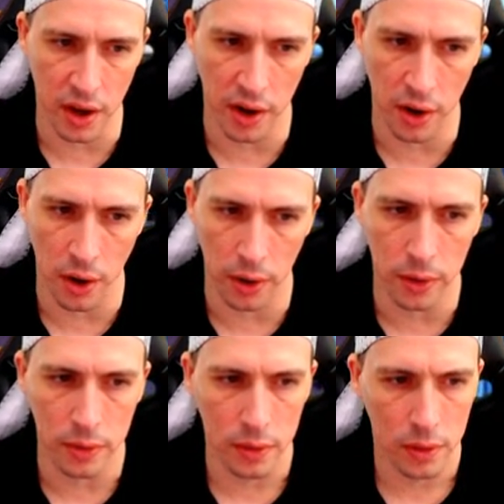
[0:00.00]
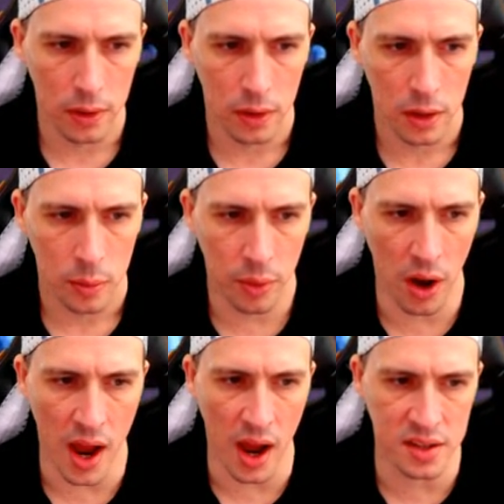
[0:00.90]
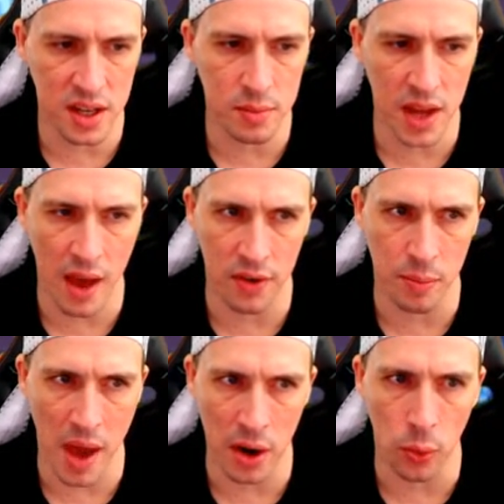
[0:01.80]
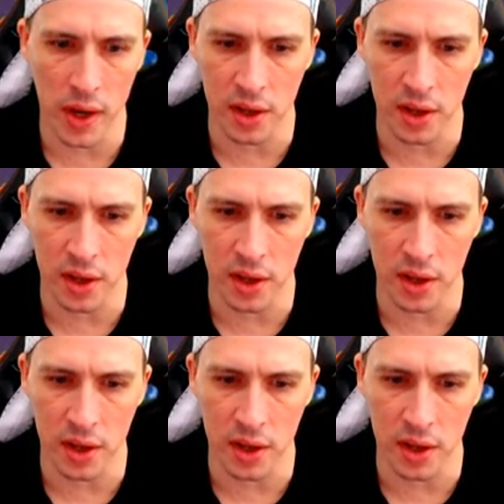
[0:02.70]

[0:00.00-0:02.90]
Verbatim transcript: I don't know. But I seem to have it about a week